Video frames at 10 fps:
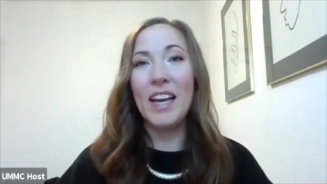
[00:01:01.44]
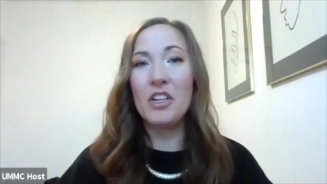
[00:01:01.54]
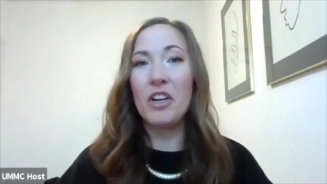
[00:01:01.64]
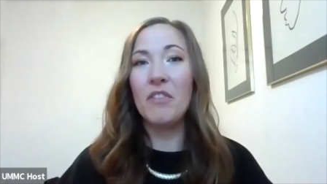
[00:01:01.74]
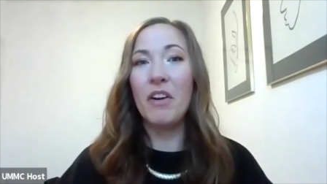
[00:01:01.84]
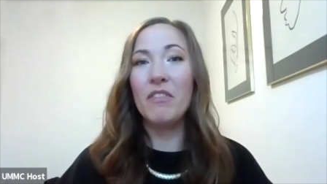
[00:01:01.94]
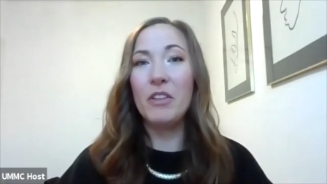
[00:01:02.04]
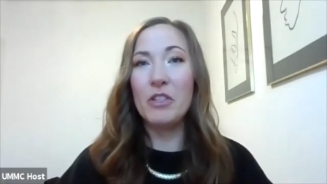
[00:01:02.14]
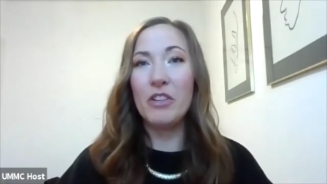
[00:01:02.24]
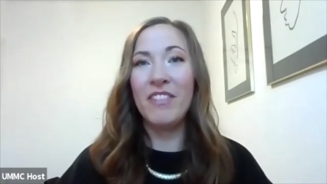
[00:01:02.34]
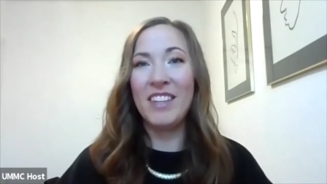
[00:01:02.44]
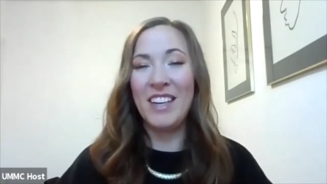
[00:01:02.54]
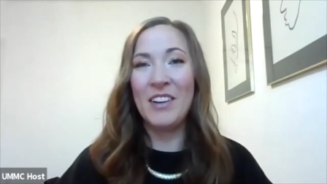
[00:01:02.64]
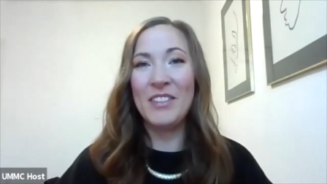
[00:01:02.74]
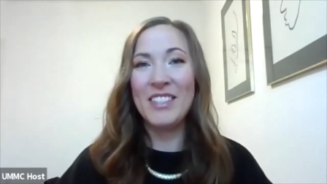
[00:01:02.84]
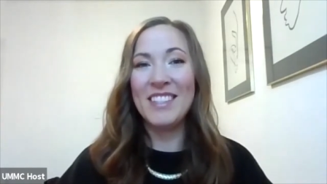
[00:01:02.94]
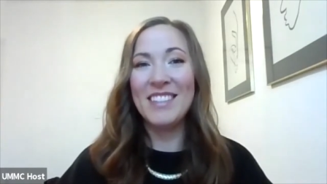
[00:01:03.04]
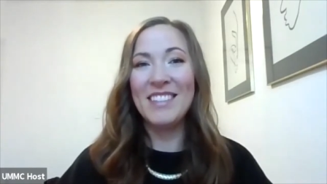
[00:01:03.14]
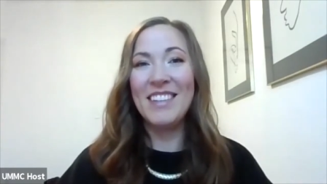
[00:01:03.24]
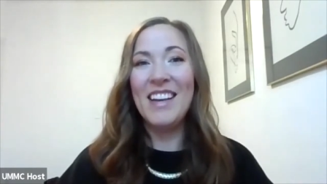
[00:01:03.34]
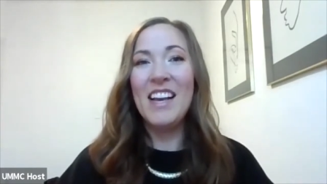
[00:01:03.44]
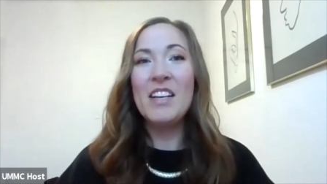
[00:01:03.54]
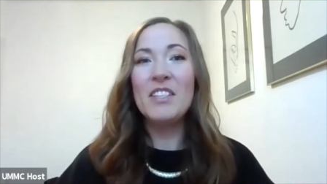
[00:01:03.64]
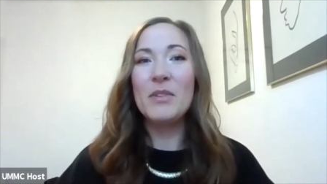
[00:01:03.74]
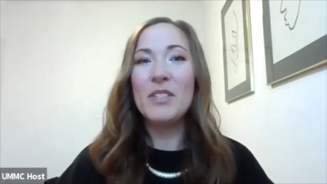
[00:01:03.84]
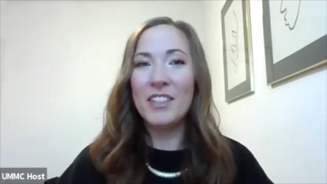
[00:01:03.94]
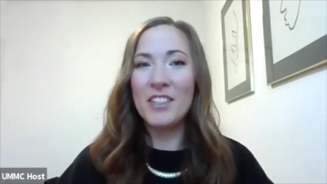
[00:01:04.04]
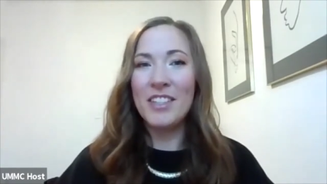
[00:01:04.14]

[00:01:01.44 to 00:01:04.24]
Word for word: catch all of our future videos. So Dr.